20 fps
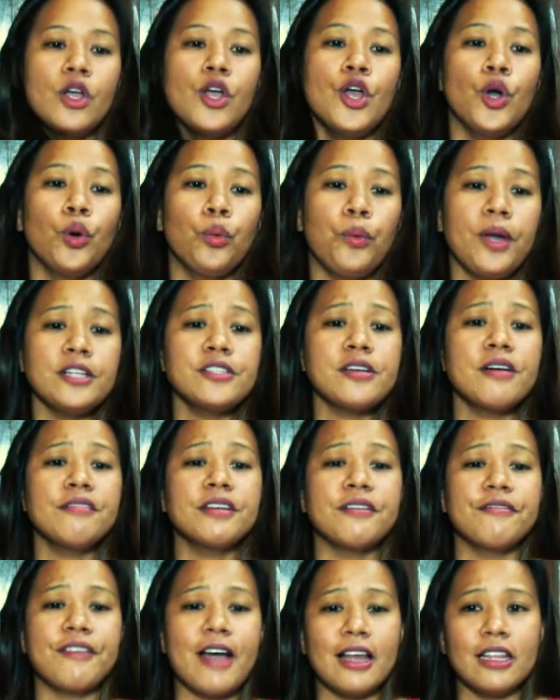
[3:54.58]
Which of
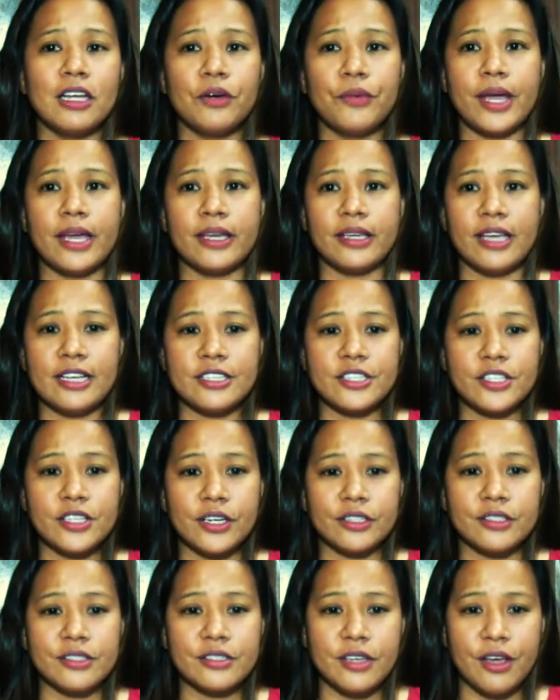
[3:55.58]
the following is
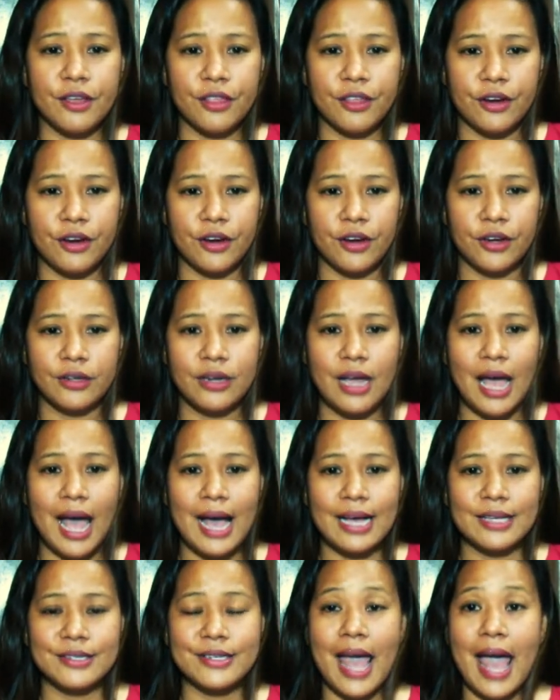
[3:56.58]
considered
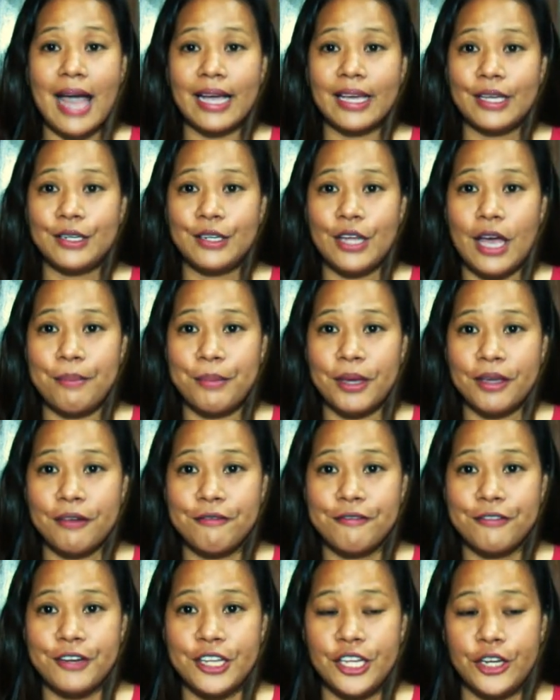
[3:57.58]
as academic
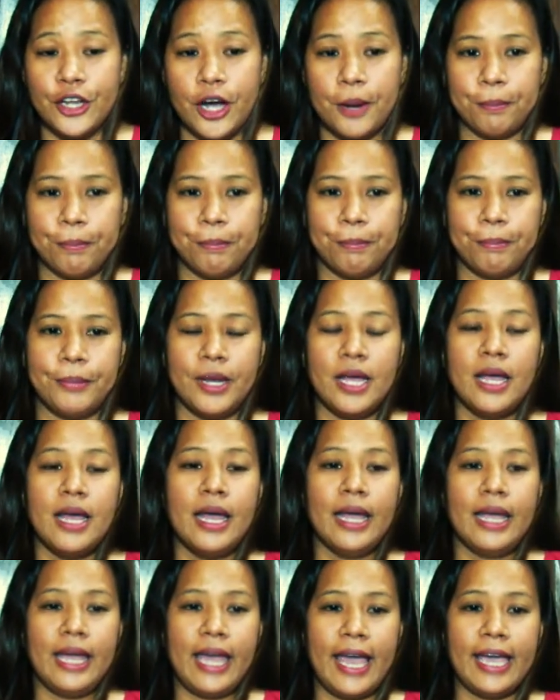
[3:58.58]
freedom?
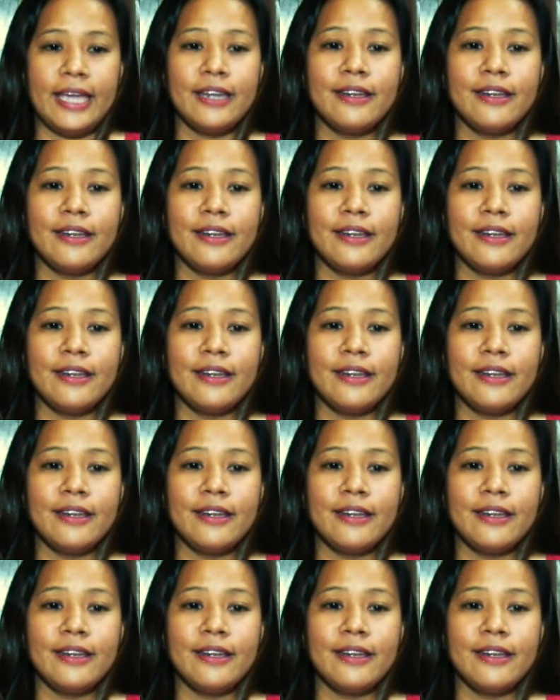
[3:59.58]
A.